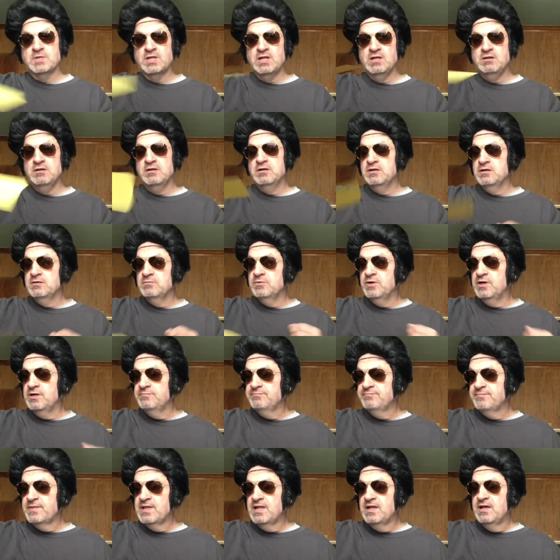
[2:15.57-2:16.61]
All right, well,
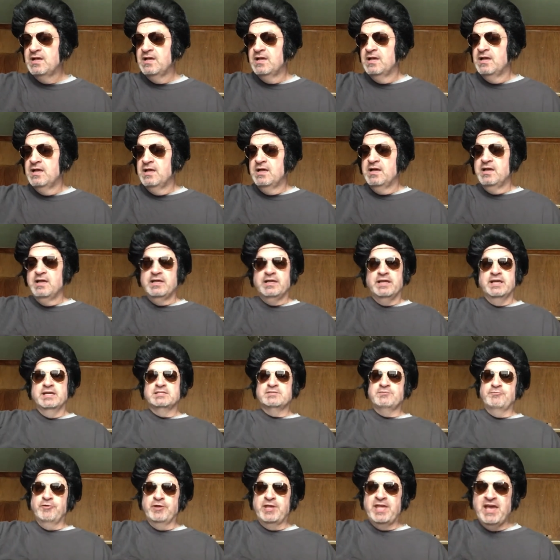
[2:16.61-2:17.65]
guess
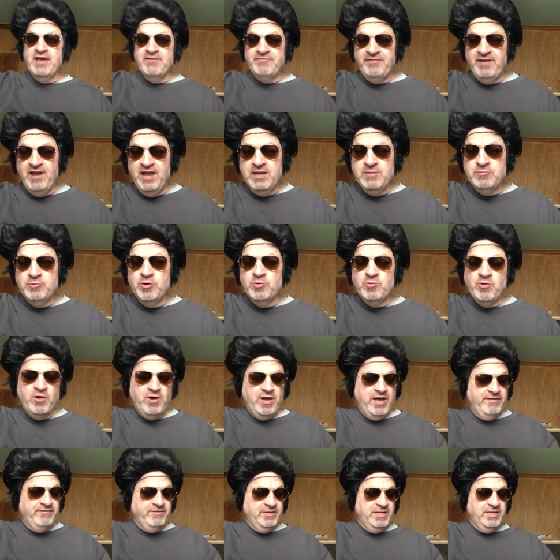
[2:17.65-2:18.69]
if we can't find them, we won't
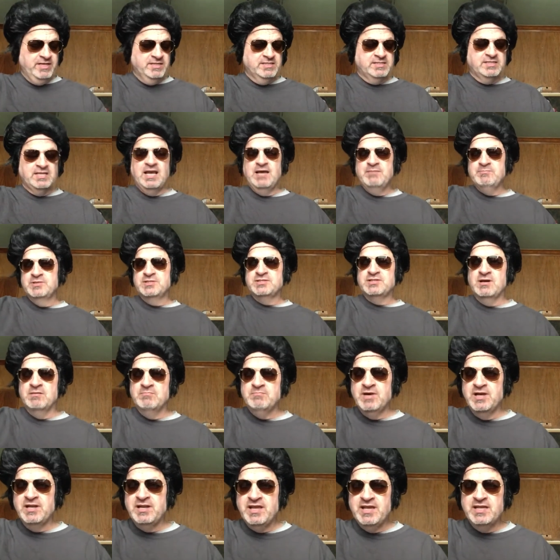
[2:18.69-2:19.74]
have any assignments on
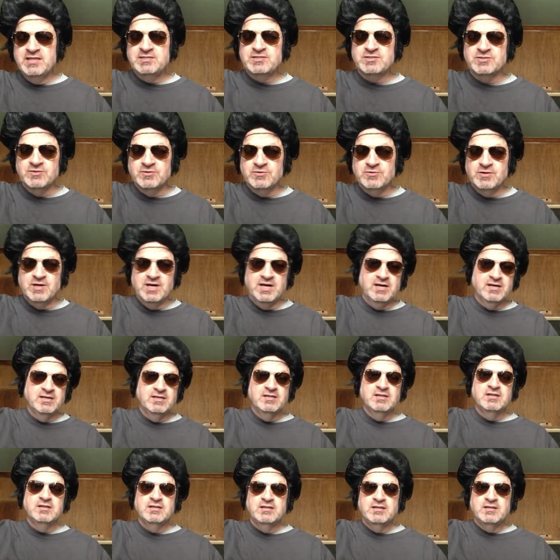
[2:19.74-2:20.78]
Monday, so uh,
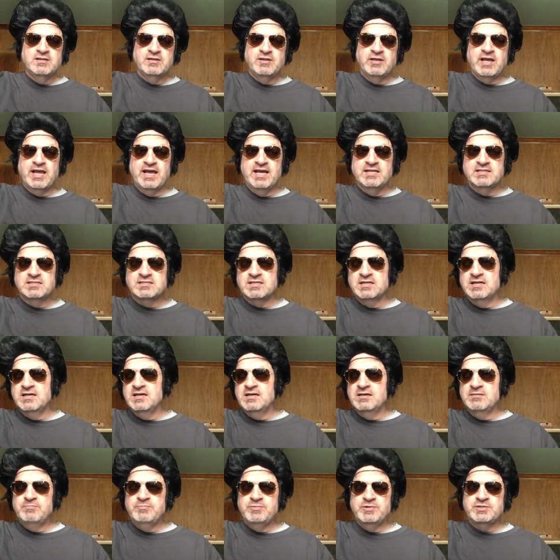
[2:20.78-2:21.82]
you guys
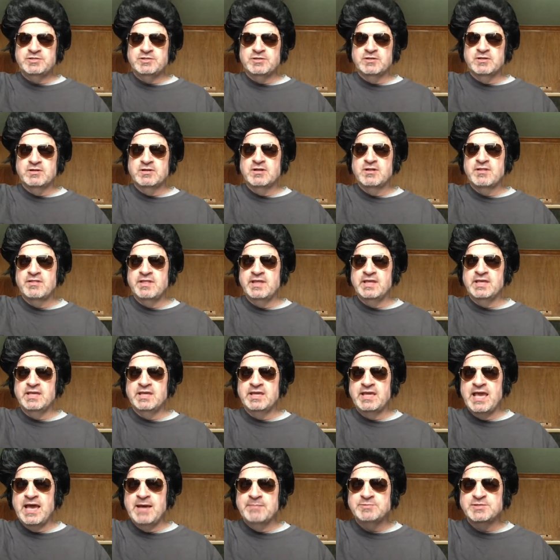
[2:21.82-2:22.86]
uh, put your thinking
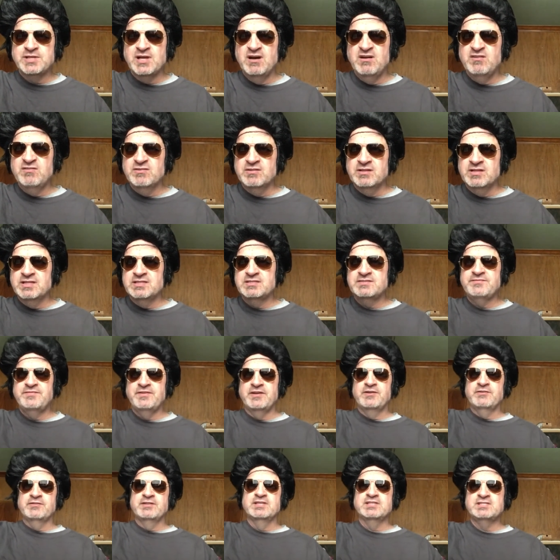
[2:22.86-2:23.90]
caps on and let's
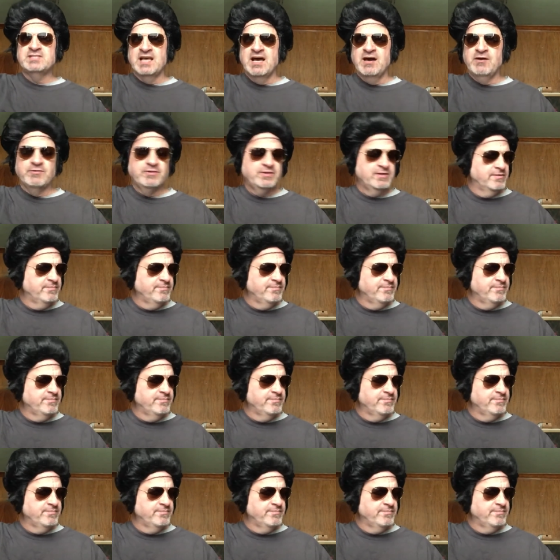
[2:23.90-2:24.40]
figure this out.